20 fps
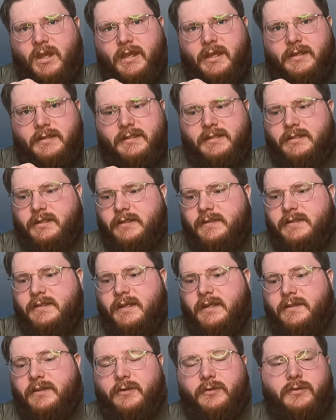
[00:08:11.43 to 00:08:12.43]
in the sense
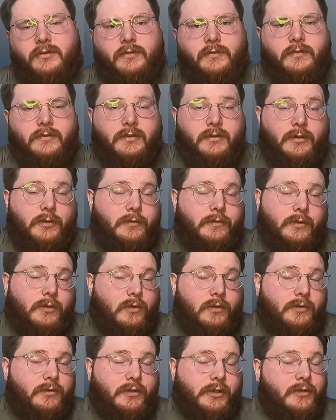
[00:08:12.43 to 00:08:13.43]
that
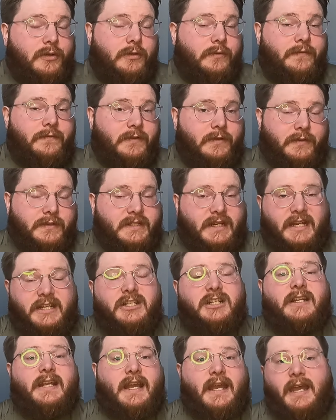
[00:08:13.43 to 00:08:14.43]
not all fields
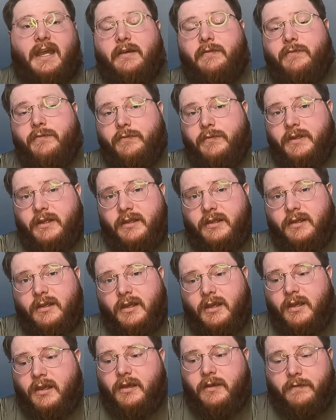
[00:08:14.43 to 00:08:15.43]
actually have
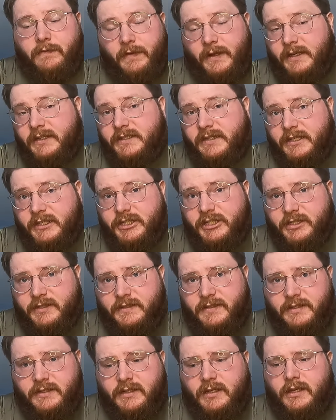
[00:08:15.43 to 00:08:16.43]
refitting
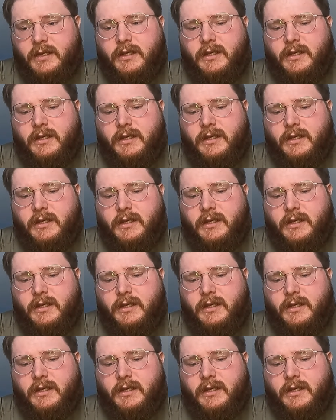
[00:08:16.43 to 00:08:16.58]
stations.